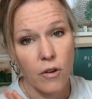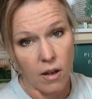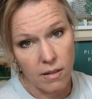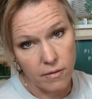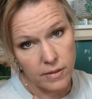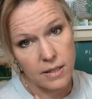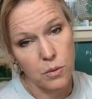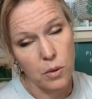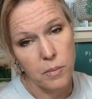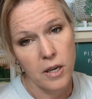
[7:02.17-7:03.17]
for all the
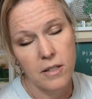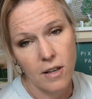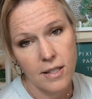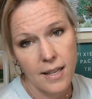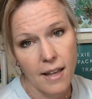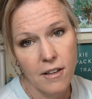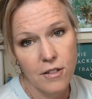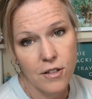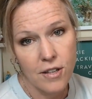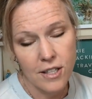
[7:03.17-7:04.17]
Disney World parks all
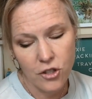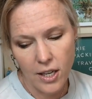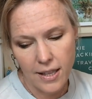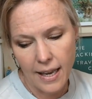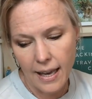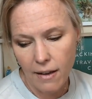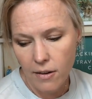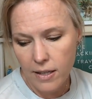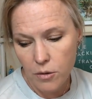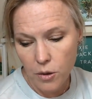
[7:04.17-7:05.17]
together. So you can check that
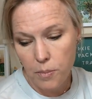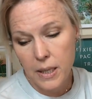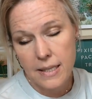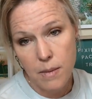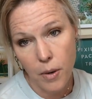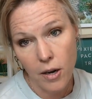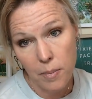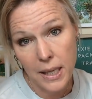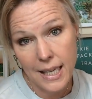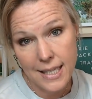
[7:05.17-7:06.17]
out. And they're Pixie Park
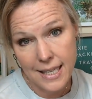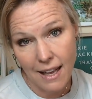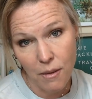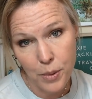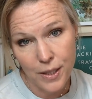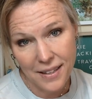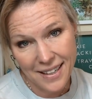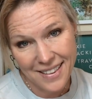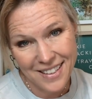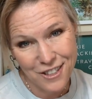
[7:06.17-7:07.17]
plans, and I'll put a
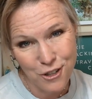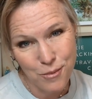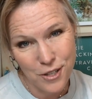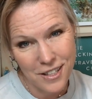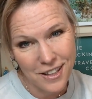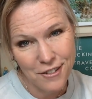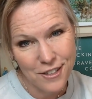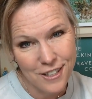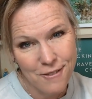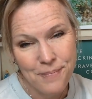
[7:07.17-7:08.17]
link in the description to
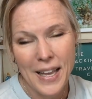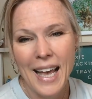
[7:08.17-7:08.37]
those too.